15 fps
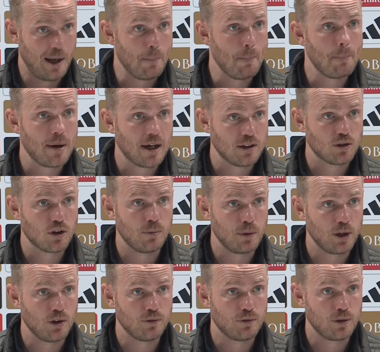impact
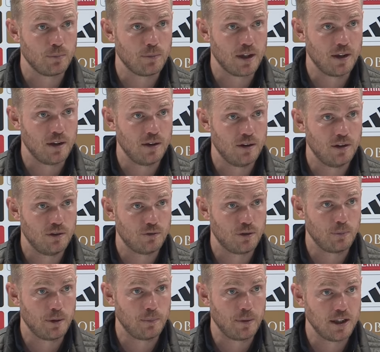coming on from the,
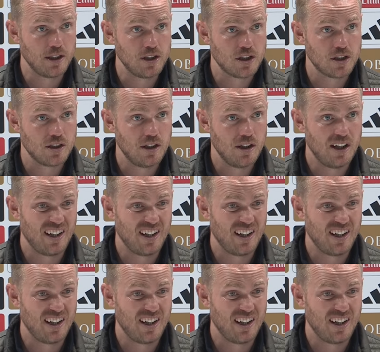from the bench.